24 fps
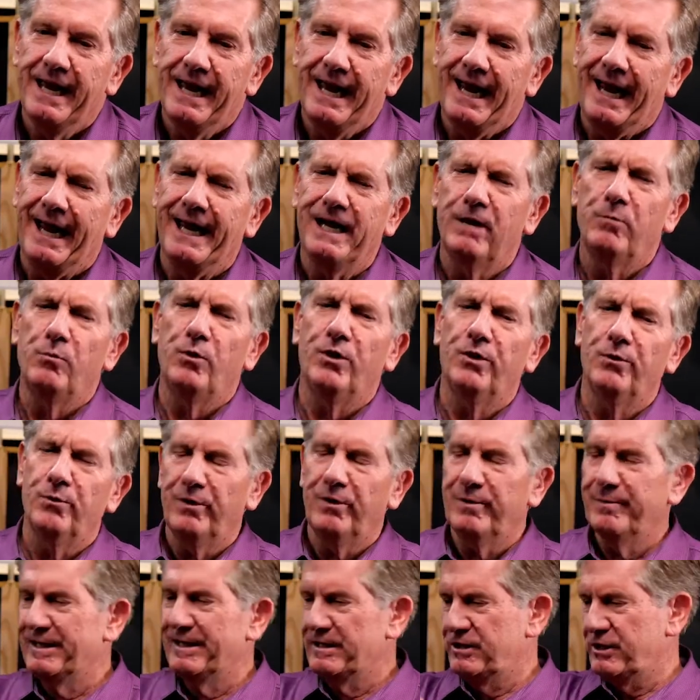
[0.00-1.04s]
And I'm wearing one of
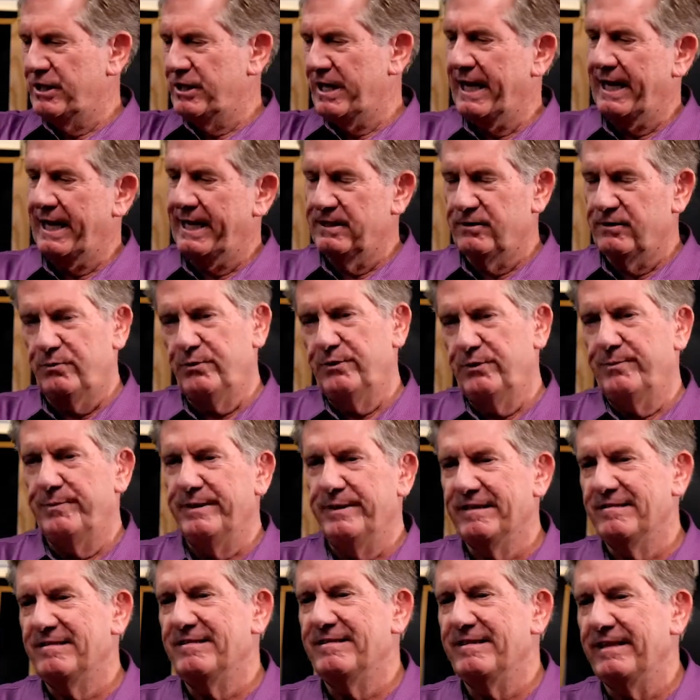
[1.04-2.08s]
my jackets with a big
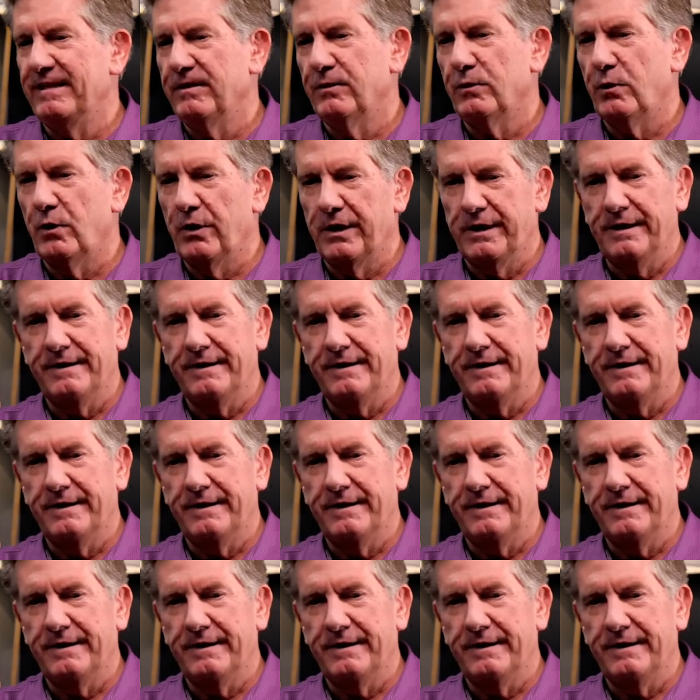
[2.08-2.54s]
seal on it.